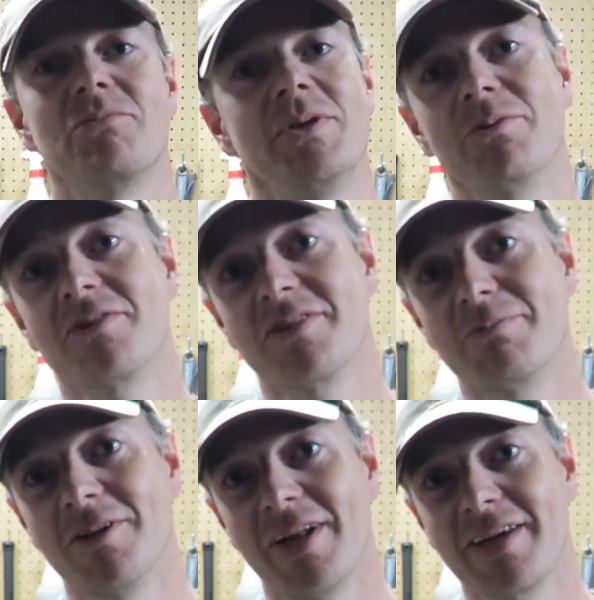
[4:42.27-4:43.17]
People
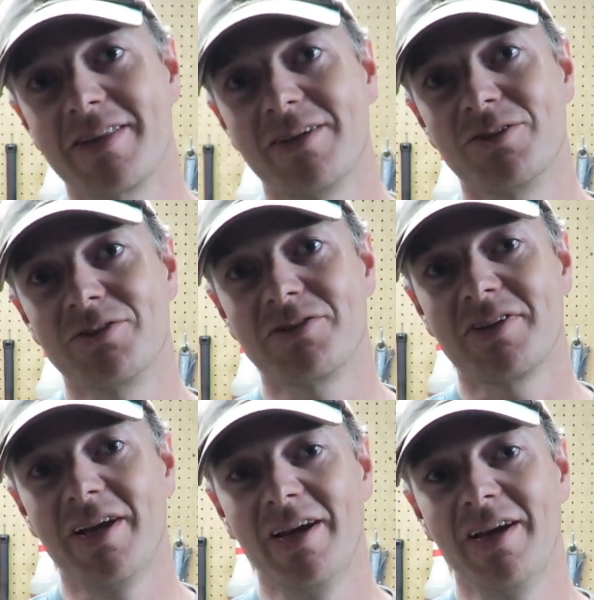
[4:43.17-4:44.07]
seem to like
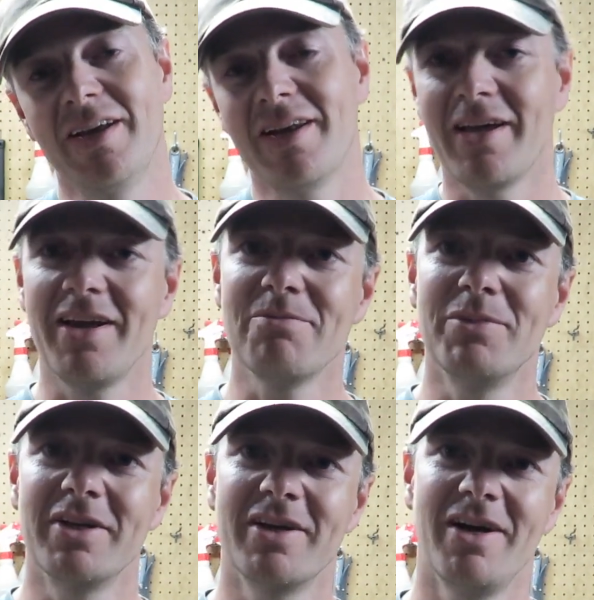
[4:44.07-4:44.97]
those. And I have
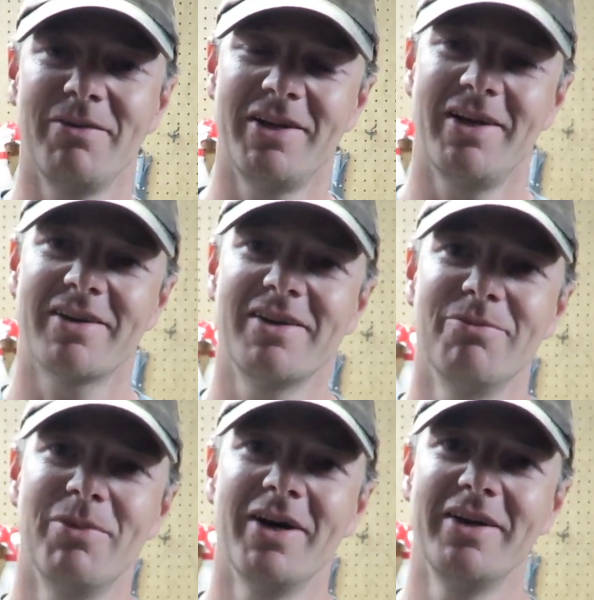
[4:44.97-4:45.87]
been
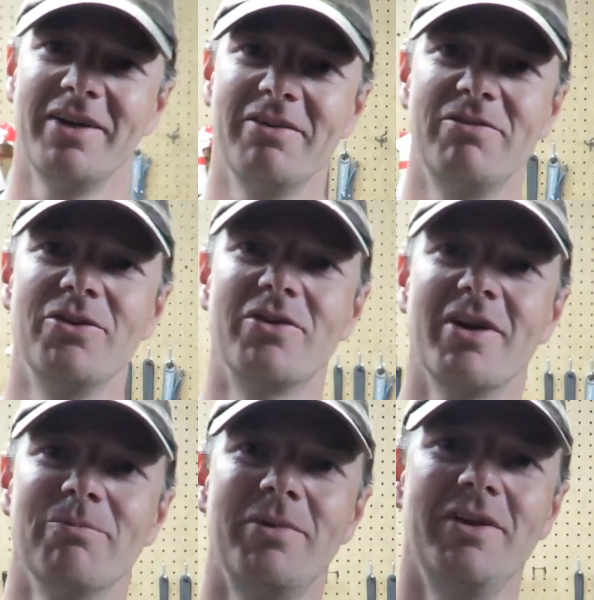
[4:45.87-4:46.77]
contacted by a few
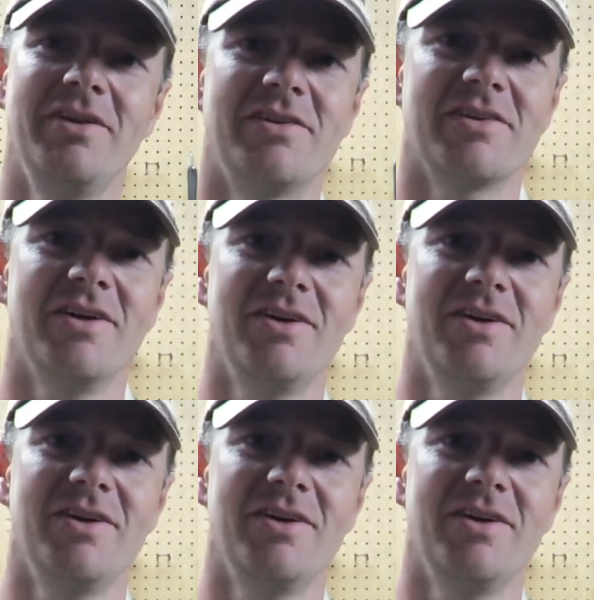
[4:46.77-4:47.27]
companies